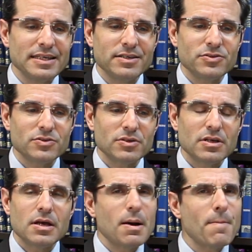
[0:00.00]
is,
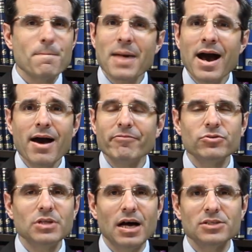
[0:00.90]
ma
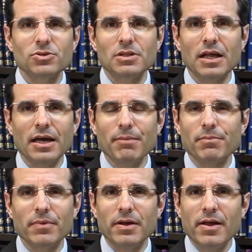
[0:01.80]
avodah azot
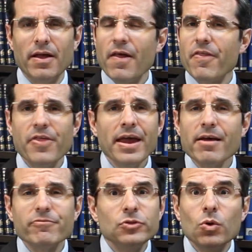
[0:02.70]
lachem. They
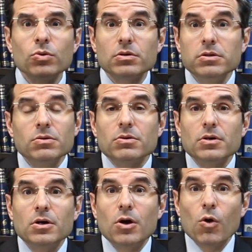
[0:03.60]
have no clue
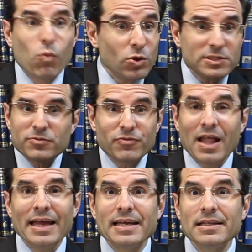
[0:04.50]
what's
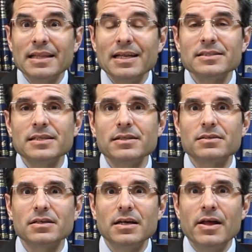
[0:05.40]
flying in Leila
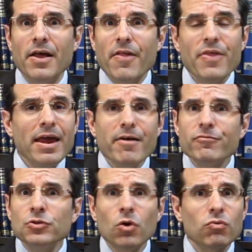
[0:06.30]
Seder. They
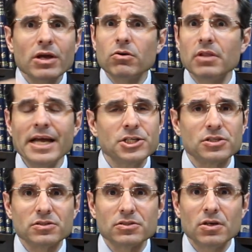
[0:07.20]
have no
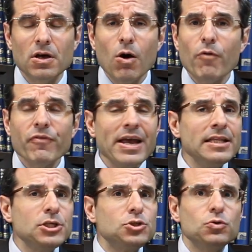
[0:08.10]
recollections of
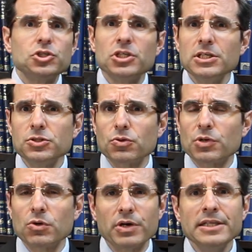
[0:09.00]
any Jewish
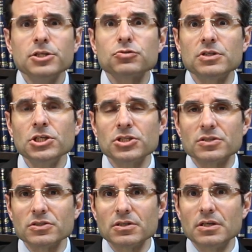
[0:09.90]
history or any
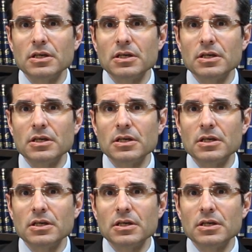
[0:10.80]
traditions.